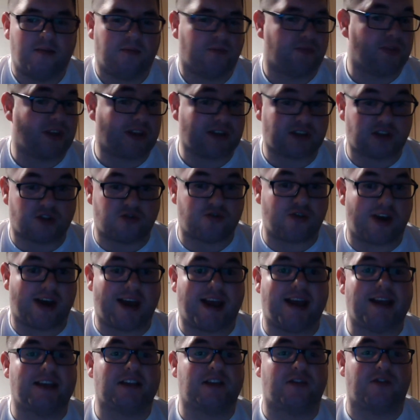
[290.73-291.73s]
That's a
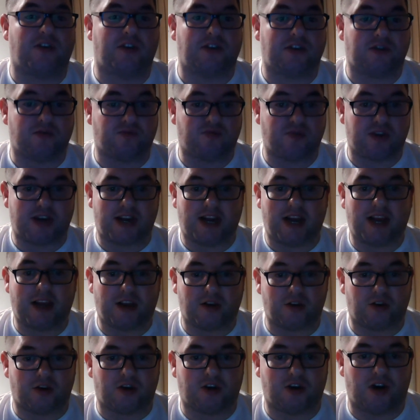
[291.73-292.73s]
great interview. He's a really
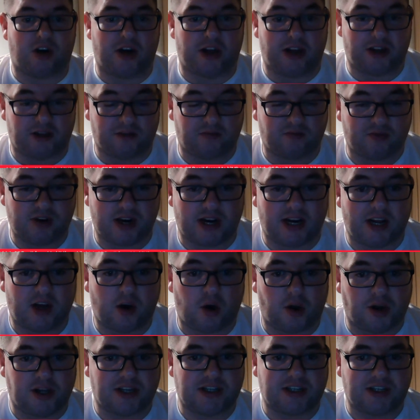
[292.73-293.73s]
good guy and really
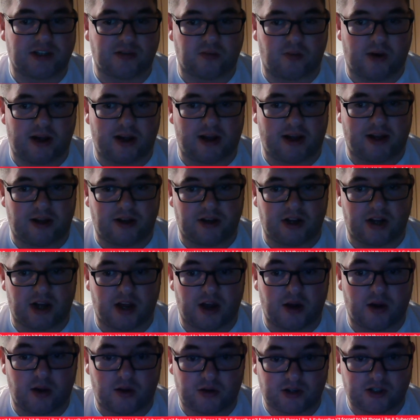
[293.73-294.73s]
honest as well in
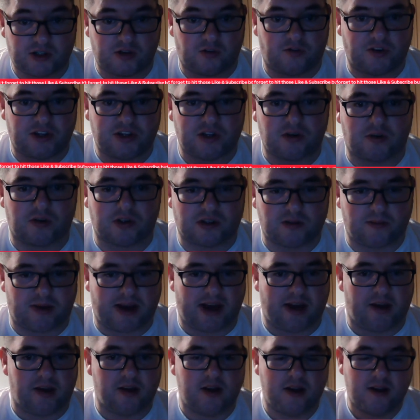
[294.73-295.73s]
stuff he talks
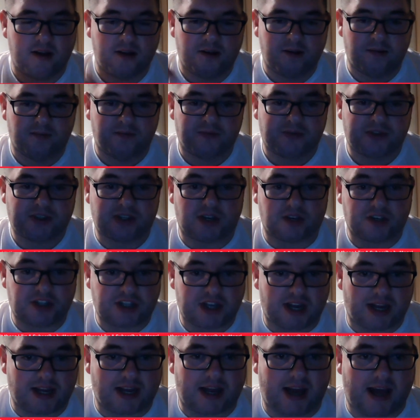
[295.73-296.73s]
about. So
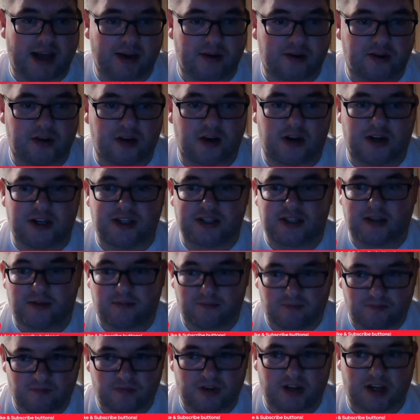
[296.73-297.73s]
check that out, guys.
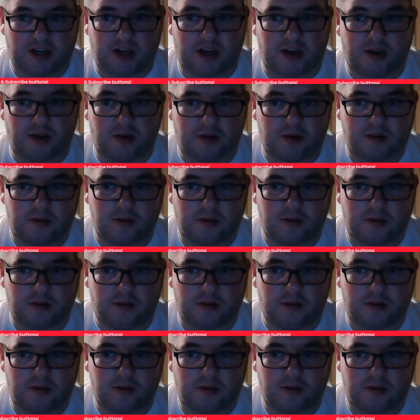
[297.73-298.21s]
Thank you.